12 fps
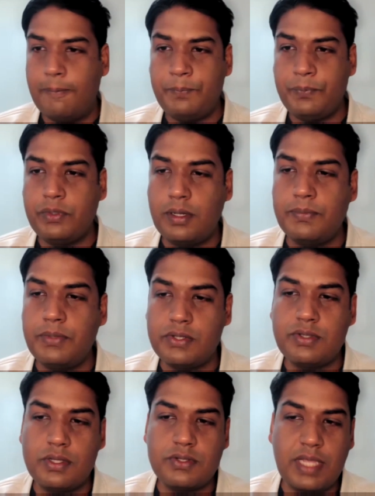
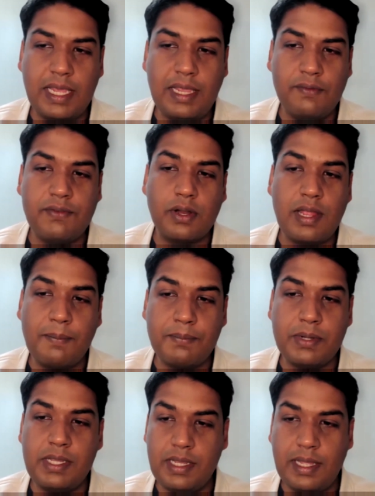the scale of your
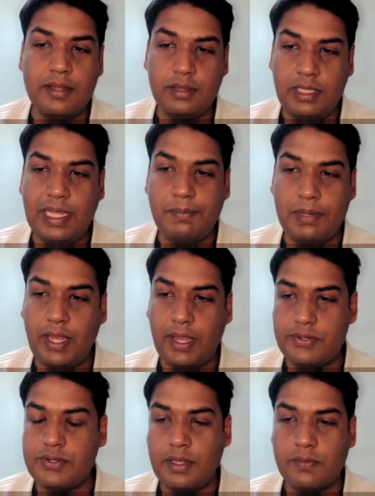company and the
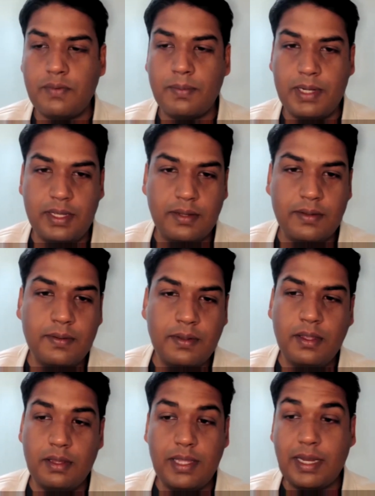application
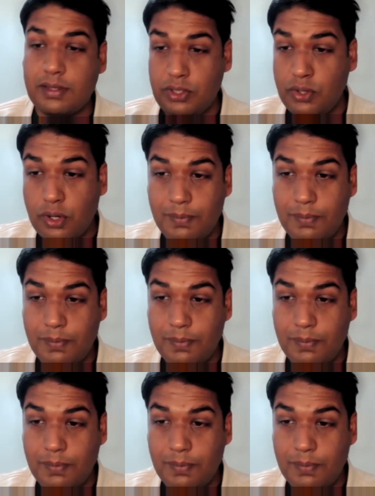that you're